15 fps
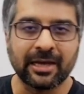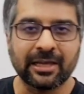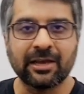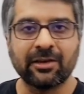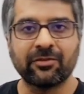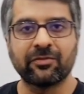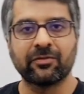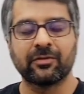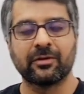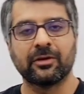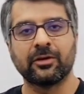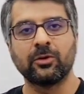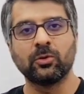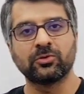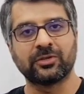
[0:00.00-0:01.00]
I have
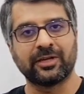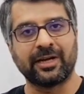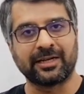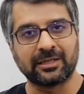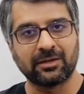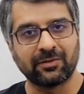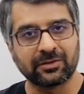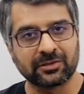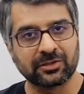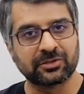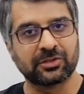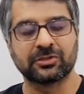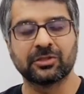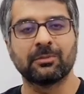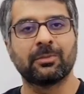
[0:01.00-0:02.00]
used an active voice
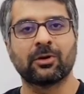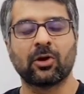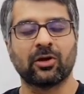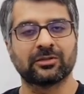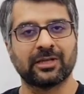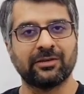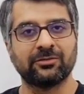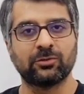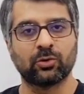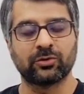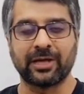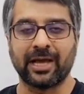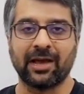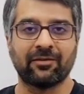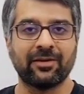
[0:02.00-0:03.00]
construction because I
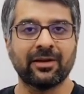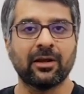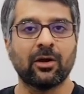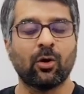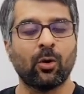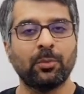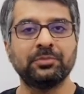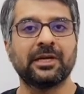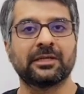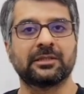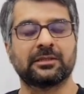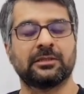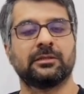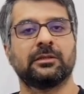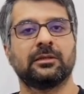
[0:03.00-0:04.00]
don't have an
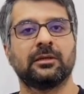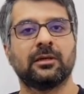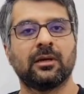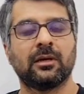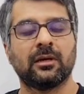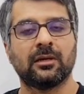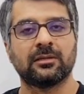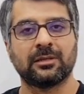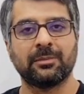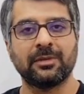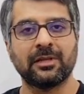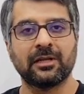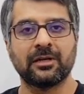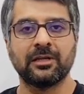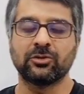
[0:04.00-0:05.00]
object.
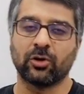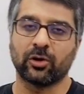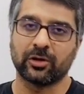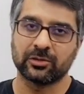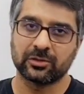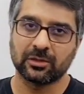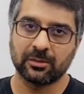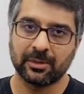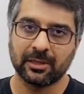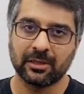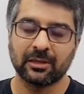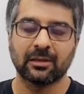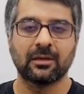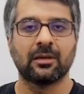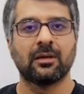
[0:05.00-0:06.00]
Similarly, John is
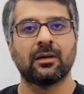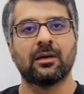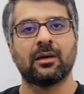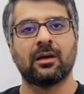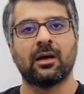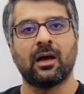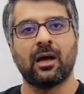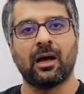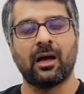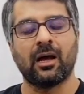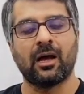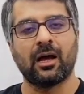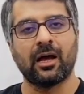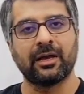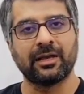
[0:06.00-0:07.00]
swimming.
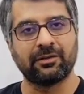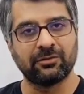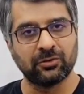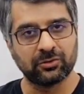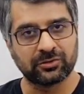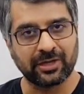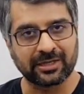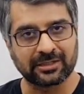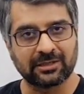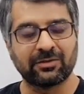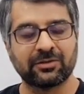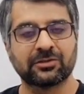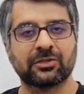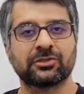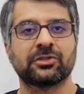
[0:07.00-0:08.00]
I have used active
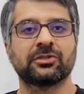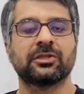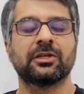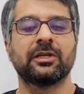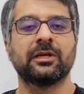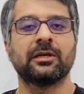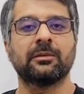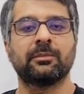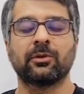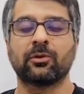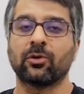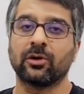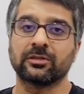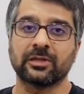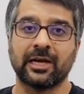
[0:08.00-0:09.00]
voice construction here
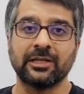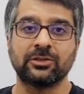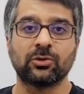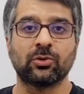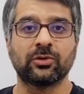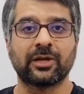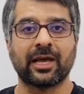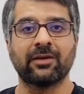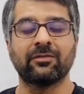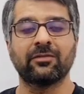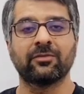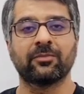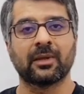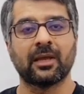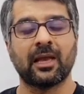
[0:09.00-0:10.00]
because I don't have
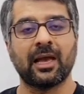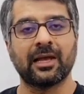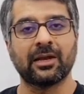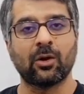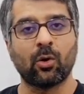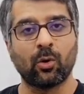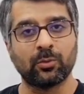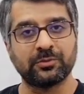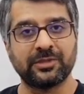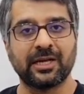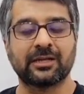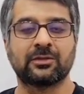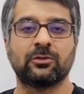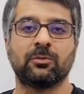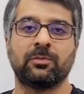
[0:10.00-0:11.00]
an
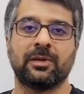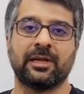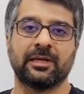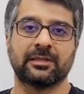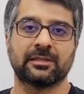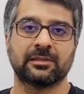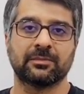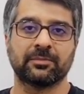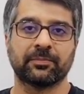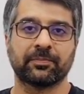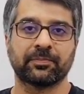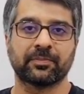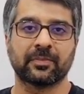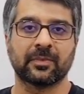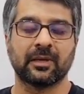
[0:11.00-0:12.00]
object to place
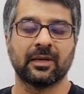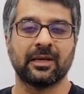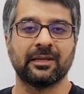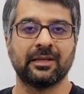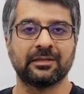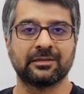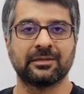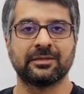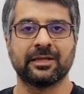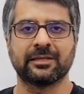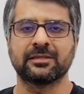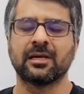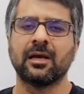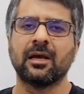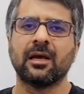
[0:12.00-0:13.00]
in this
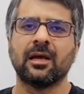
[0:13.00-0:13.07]
sentence.